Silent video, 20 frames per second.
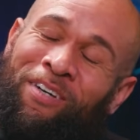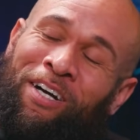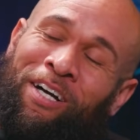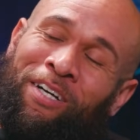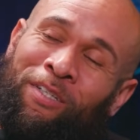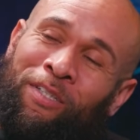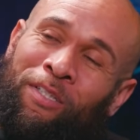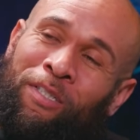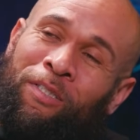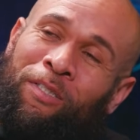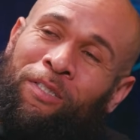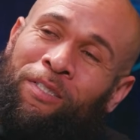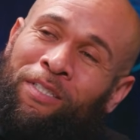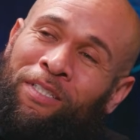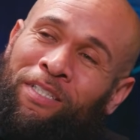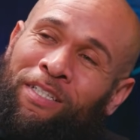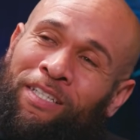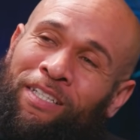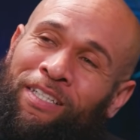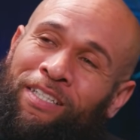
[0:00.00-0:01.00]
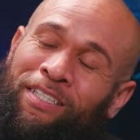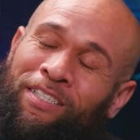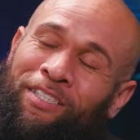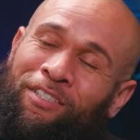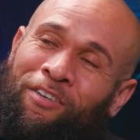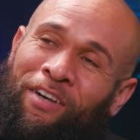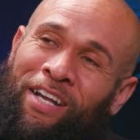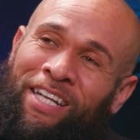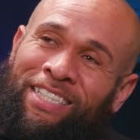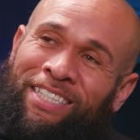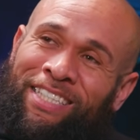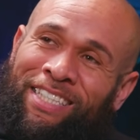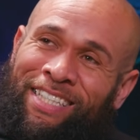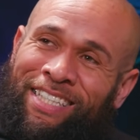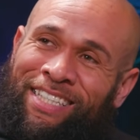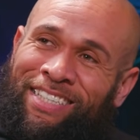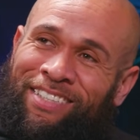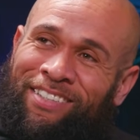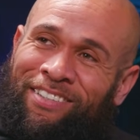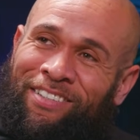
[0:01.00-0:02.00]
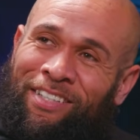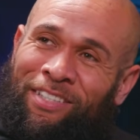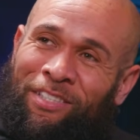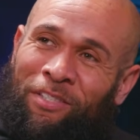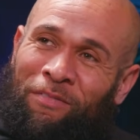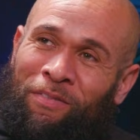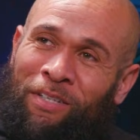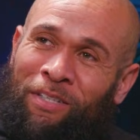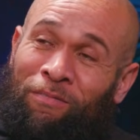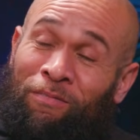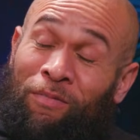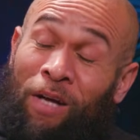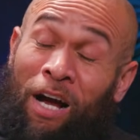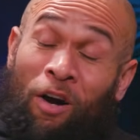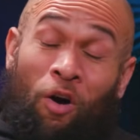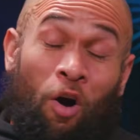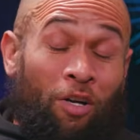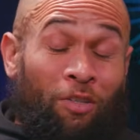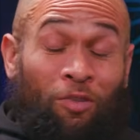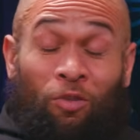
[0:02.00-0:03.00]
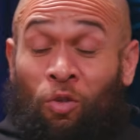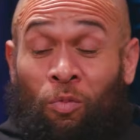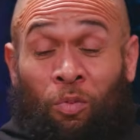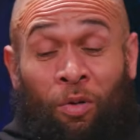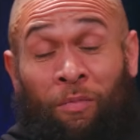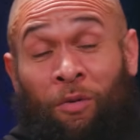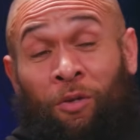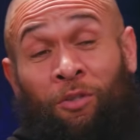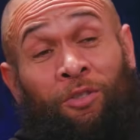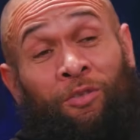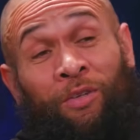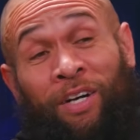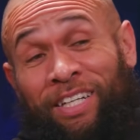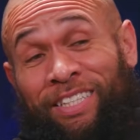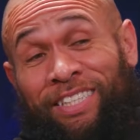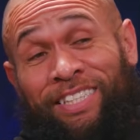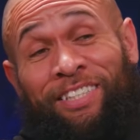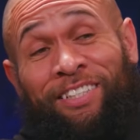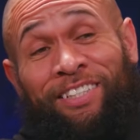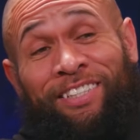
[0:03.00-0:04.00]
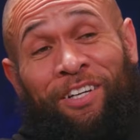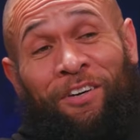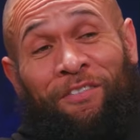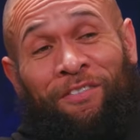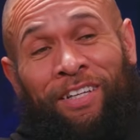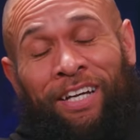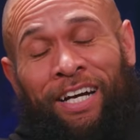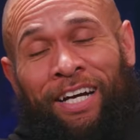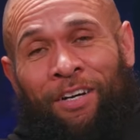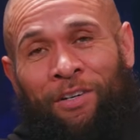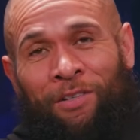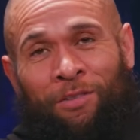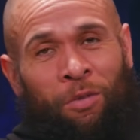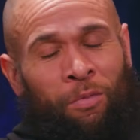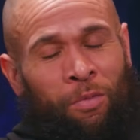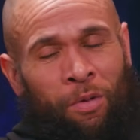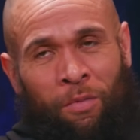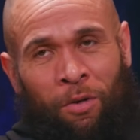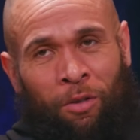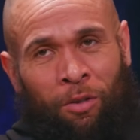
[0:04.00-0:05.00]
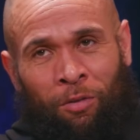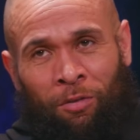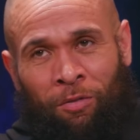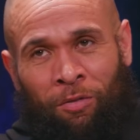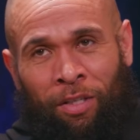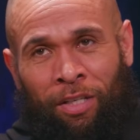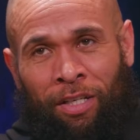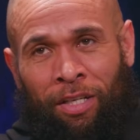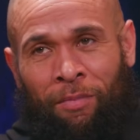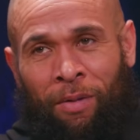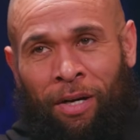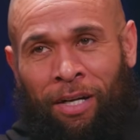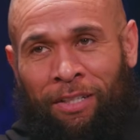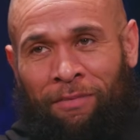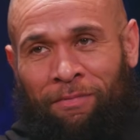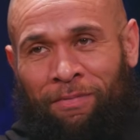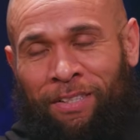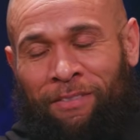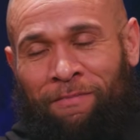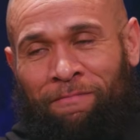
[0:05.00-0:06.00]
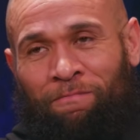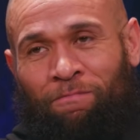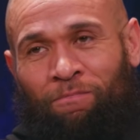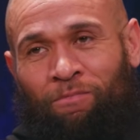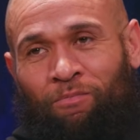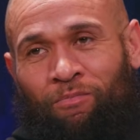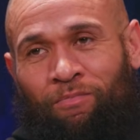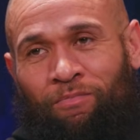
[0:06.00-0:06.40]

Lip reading: But it's crazy, innit? It's crazy, man. I got super emotional. I can see yourself there. I got super emotional thinking about it, man.